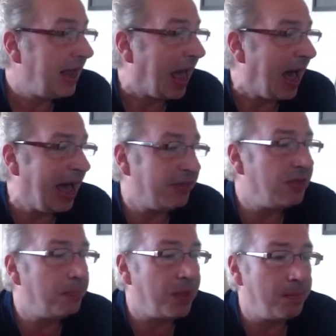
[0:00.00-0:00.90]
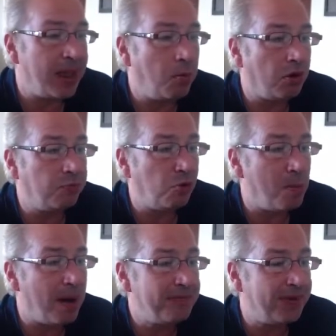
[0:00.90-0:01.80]
And the big one of
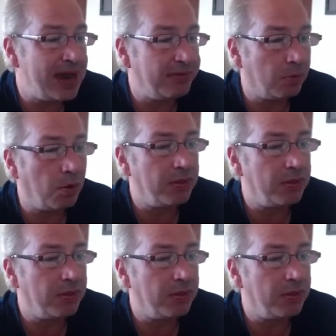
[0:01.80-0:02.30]
all, my favorite one that